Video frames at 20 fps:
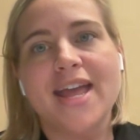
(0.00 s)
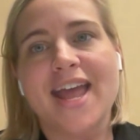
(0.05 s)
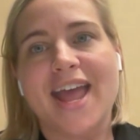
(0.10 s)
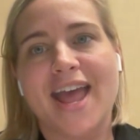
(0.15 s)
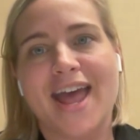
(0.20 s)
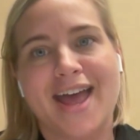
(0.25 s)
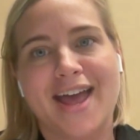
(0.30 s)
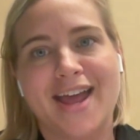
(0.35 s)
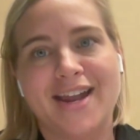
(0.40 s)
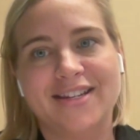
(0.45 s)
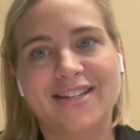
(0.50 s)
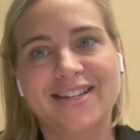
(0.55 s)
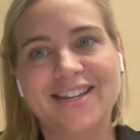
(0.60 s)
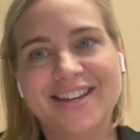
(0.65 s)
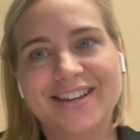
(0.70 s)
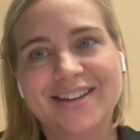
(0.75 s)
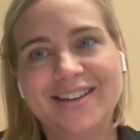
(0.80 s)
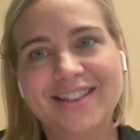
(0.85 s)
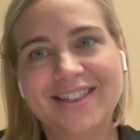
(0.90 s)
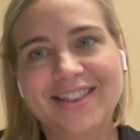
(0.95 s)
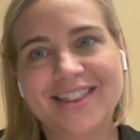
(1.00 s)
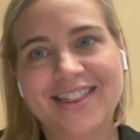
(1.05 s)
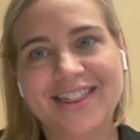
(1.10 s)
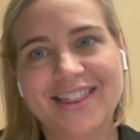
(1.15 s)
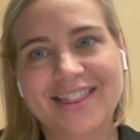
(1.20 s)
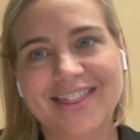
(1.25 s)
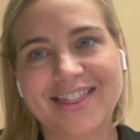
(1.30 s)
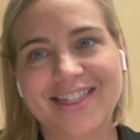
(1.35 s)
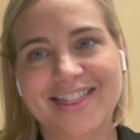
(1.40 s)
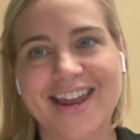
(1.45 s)
And
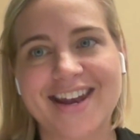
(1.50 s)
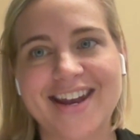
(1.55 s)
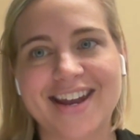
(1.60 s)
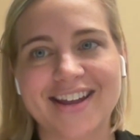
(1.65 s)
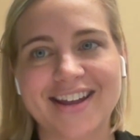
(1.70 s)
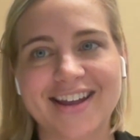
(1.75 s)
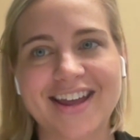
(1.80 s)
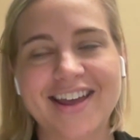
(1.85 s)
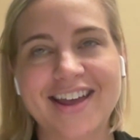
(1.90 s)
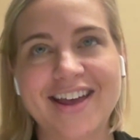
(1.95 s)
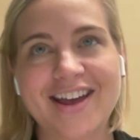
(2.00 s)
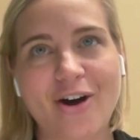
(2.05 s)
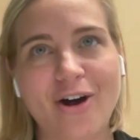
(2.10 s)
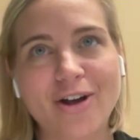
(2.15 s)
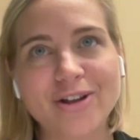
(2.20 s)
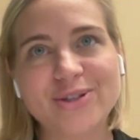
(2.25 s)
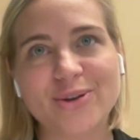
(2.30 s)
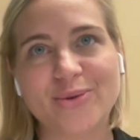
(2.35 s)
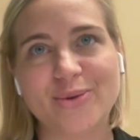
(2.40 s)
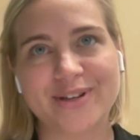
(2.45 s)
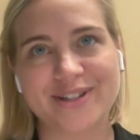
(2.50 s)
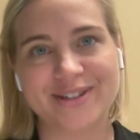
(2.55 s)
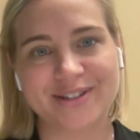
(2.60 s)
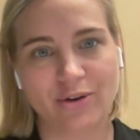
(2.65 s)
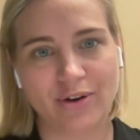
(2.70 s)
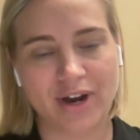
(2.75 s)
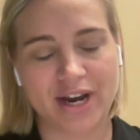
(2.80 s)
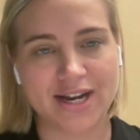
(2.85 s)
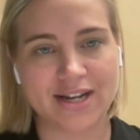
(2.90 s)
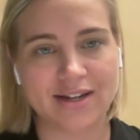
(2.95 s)
then it also has
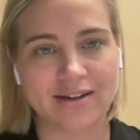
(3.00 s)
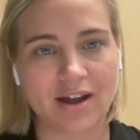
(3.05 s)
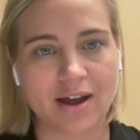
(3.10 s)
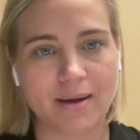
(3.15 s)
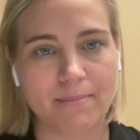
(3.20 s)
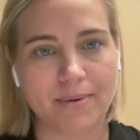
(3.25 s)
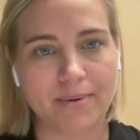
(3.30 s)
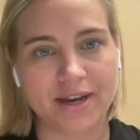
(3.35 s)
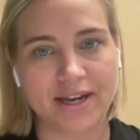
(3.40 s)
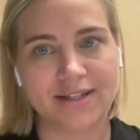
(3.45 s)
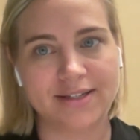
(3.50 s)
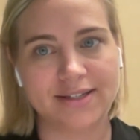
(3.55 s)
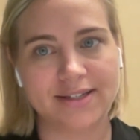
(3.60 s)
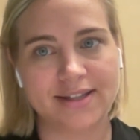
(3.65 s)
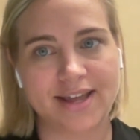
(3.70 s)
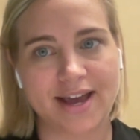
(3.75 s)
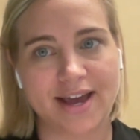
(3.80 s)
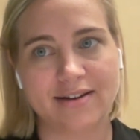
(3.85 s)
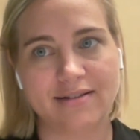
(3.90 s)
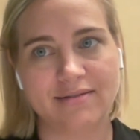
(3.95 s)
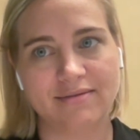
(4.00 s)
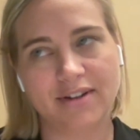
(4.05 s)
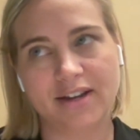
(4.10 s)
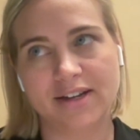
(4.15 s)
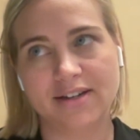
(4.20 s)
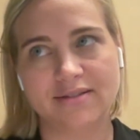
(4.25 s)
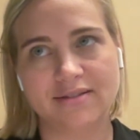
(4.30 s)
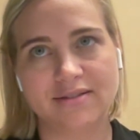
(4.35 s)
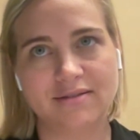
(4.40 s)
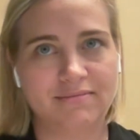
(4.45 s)
created companies that,
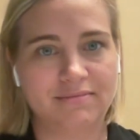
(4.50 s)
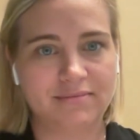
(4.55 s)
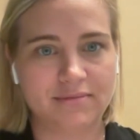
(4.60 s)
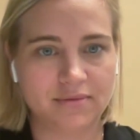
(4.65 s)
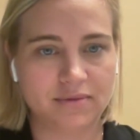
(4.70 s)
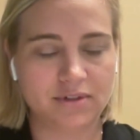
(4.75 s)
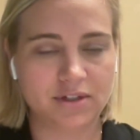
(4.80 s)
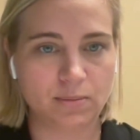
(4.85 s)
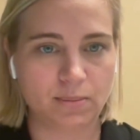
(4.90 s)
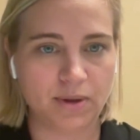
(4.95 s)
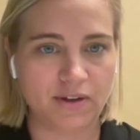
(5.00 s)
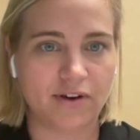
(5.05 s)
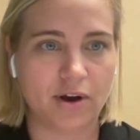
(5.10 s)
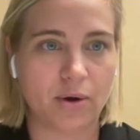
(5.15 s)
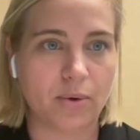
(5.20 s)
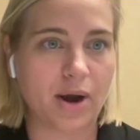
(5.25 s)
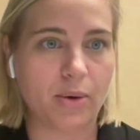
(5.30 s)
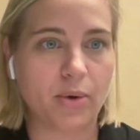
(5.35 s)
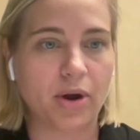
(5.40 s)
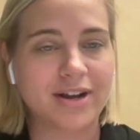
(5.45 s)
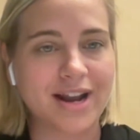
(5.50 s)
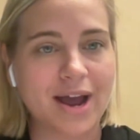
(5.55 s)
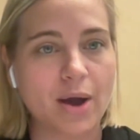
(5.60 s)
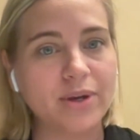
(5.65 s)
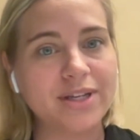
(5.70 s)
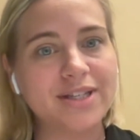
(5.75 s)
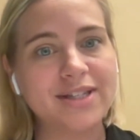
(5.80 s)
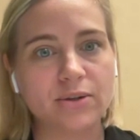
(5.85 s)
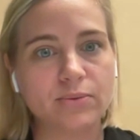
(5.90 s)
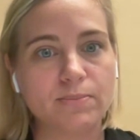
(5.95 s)
to be fair, where I work now,
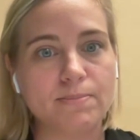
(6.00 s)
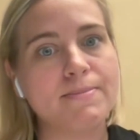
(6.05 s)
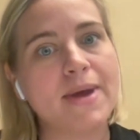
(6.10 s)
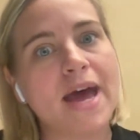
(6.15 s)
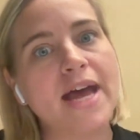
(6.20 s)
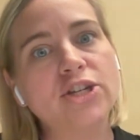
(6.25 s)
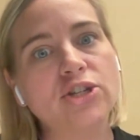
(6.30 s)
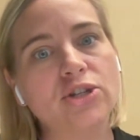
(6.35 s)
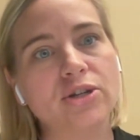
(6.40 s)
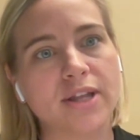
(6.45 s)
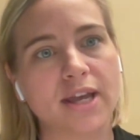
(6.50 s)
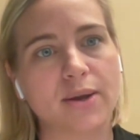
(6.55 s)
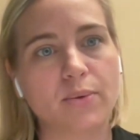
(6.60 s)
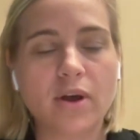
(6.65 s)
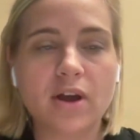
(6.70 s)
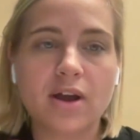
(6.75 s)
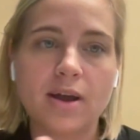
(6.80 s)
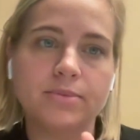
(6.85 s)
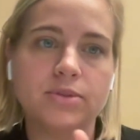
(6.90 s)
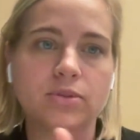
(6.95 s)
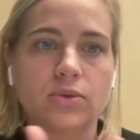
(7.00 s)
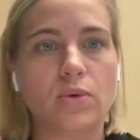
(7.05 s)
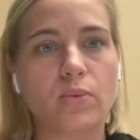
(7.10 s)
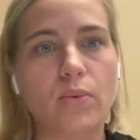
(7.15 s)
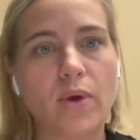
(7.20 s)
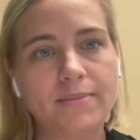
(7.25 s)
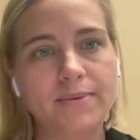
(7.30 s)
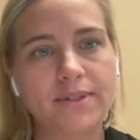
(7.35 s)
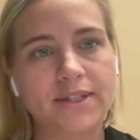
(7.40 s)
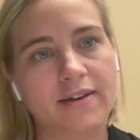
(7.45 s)
we still measure like what comes through the
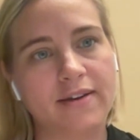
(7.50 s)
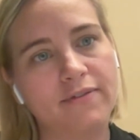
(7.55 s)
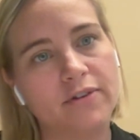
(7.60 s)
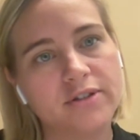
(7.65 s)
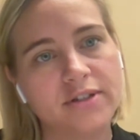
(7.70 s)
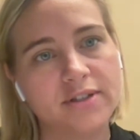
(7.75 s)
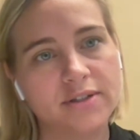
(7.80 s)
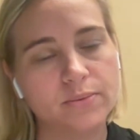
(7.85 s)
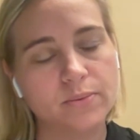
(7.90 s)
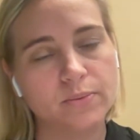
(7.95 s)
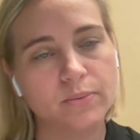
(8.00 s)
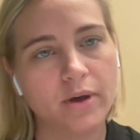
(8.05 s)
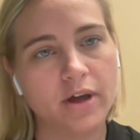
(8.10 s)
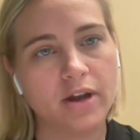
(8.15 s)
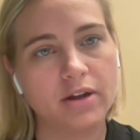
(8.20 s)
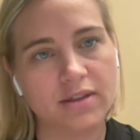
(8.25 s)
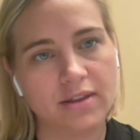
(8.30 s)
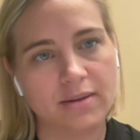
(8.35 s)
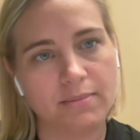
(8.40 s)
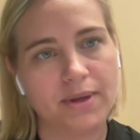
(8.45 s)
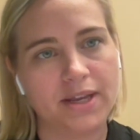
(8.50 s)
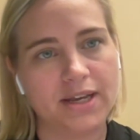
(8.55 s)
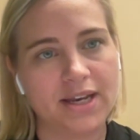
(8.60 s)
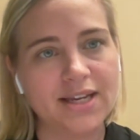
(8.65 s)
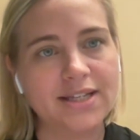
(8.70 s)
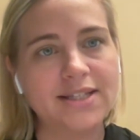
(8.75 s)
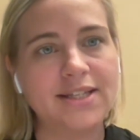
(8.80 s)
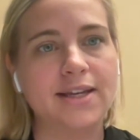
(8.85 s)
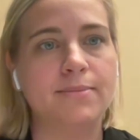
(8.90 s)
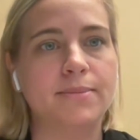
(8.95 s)
website versus what the
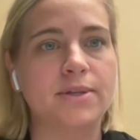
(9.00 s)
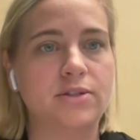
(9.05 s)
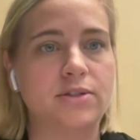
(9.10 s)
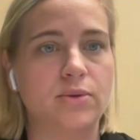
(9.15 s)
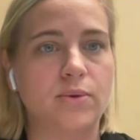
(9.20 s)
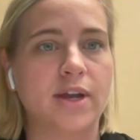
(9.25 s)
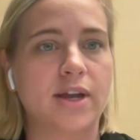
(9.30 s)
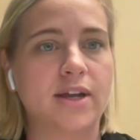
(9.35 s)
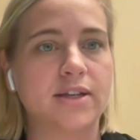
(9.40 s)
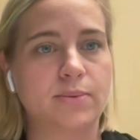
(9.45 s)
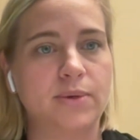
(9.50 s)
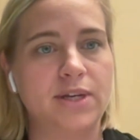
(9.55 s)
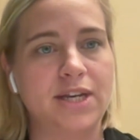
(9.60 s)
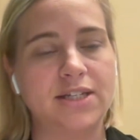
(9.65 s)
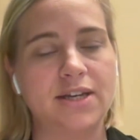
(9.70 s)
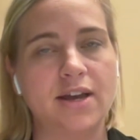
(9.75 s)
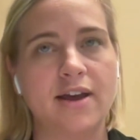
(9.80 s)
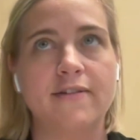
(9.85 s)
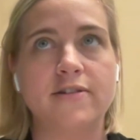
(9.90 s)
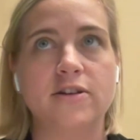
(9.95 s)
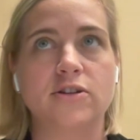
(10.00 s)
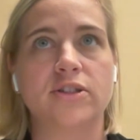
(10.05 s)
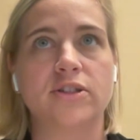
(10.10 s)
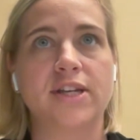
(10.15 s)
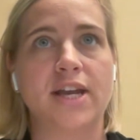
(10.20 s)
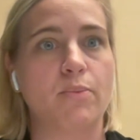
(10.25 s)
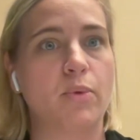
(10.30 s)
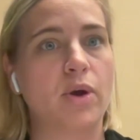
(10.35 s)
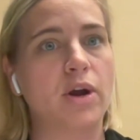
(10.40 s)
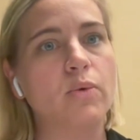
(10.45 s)
BD team is doing, because we need to
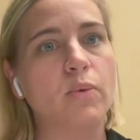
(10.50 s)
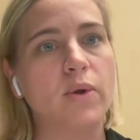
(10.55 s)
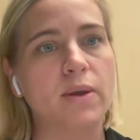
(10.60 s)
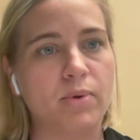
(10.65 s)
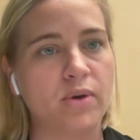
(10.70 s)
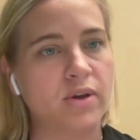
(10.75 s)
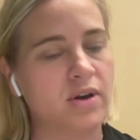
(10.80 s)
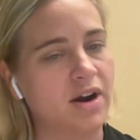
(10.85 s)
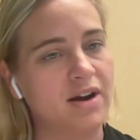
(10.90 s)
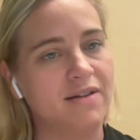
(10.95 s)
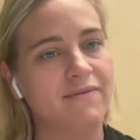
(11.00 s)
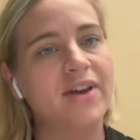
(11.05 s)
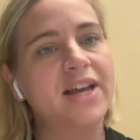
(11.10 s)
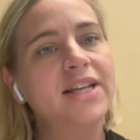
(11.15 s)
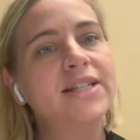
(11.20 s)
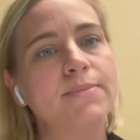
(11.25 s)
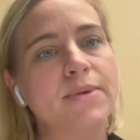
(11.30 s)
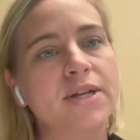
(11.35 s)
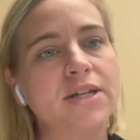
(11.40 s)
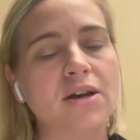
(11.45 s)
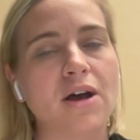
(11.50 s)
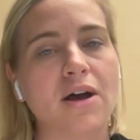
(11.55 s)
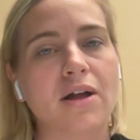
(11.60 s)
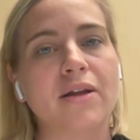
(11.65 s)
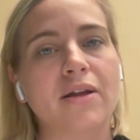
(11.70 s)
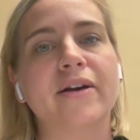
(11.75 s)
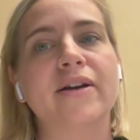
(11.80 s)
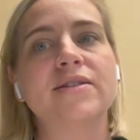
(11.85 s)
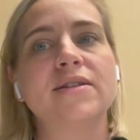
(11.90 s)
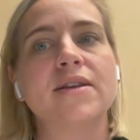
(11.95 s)
understand where do we put our investment
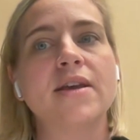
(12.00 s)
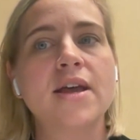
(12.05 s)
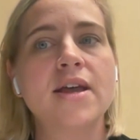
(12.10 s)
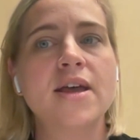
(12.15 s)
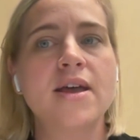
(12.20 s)
dollars.